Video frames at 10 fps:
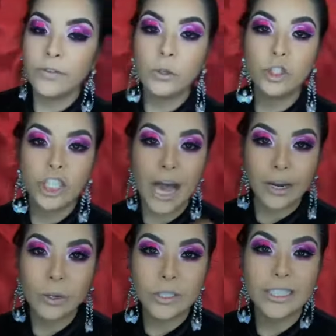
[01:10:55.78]
you
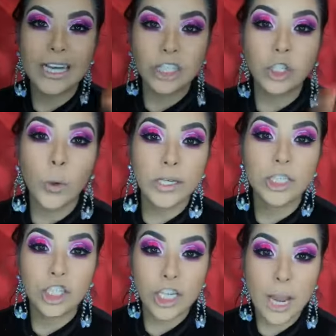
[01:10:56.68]
shadows. It's actually going to
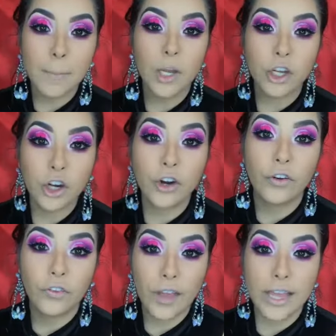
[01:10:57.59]
shape your
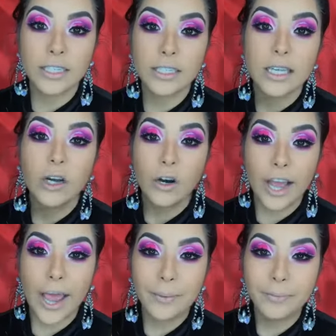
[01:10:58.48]
face,
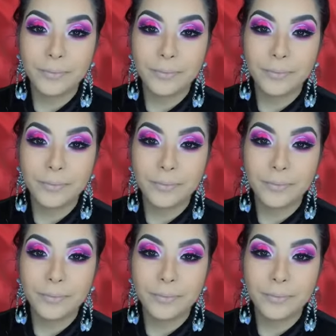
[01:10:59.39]
okay?